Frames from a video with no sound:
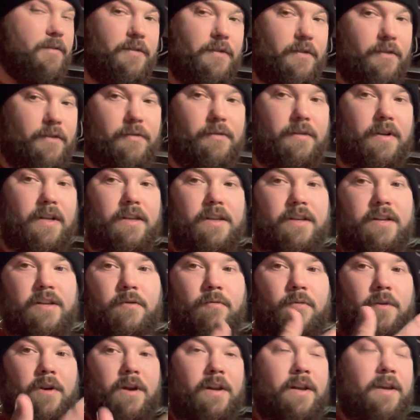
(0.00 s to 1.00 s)
to
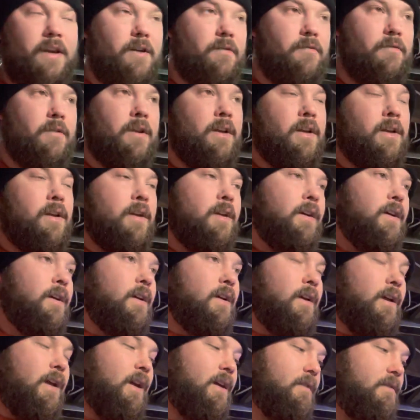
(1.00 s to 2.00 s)
continue working out.
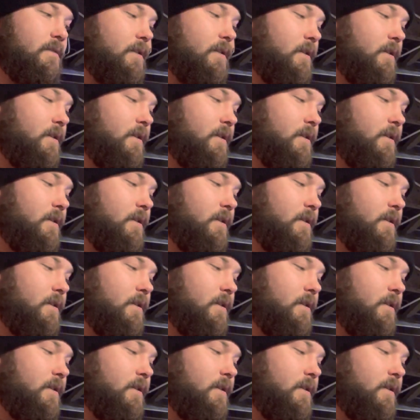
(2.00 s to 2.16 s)
And,